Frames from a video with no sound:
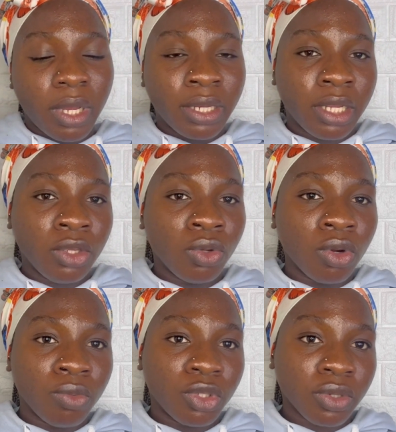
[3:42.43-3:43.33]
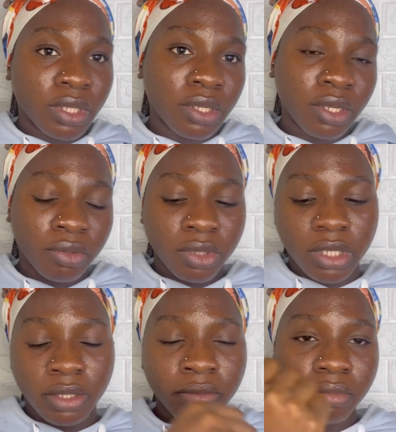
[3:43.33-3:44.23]
and then you go on with your skincare
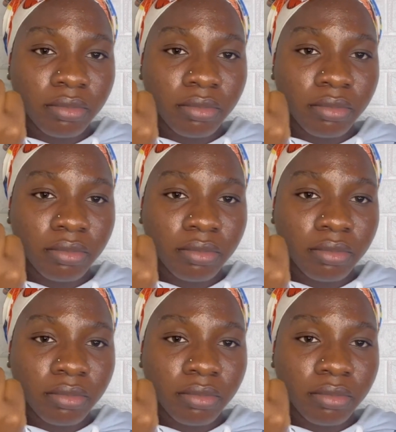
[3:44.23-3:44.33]
routine.